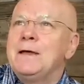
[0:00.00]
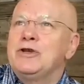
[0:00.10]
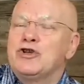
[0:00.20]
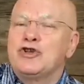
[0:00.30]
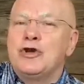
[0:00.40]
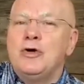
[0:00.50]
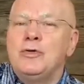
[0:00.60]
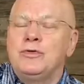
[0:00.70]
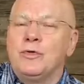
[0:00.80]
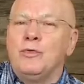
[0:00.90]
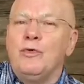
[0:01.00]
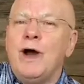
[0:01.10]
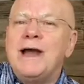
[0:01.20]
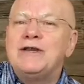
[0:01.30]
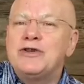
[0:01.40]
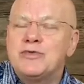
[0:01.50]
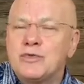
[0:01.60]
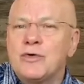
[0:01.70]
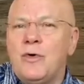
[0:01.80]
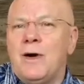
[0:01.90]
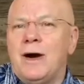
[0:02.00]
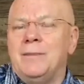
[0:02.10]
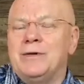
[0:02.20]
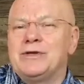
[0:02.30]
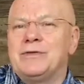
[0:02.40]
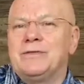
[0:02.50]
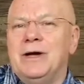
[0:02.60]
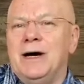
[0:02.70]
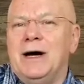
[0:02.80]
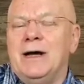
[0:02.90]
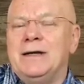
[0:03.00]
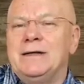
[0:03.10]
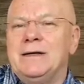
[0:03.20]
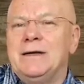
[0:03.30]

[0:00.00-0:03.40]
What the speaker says: to show the righteous requirements of God